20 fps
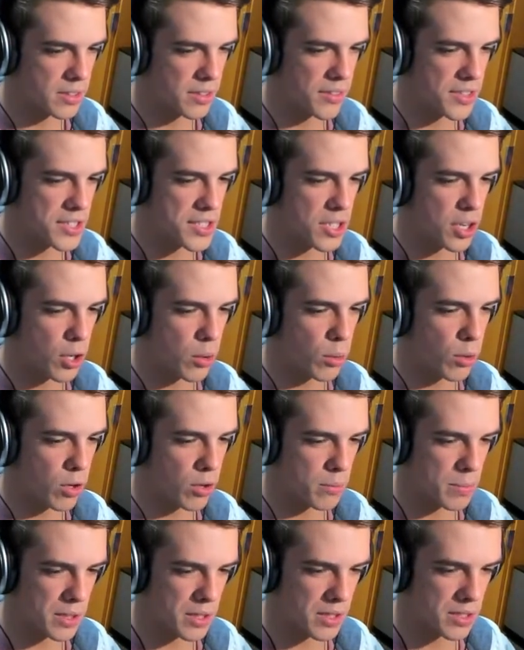And this is gonna
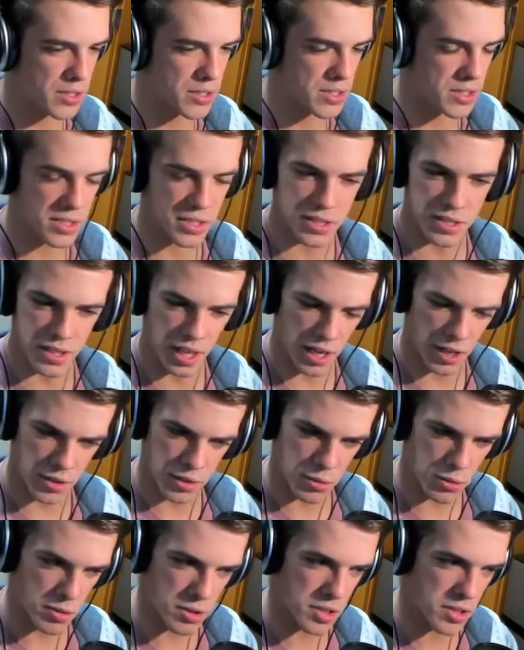work because
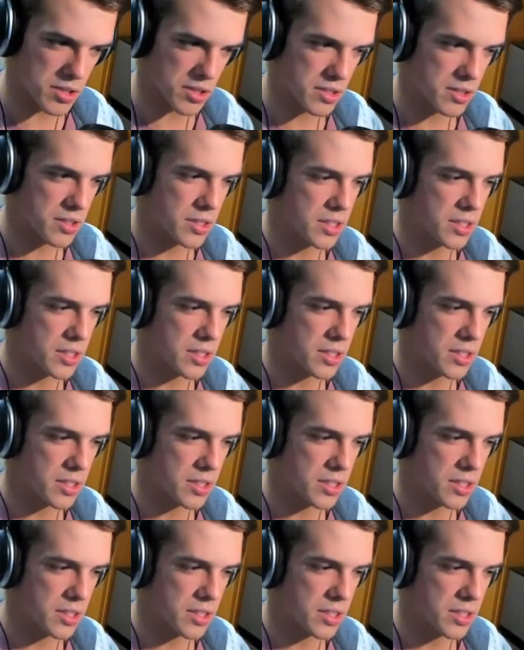dinosaurs?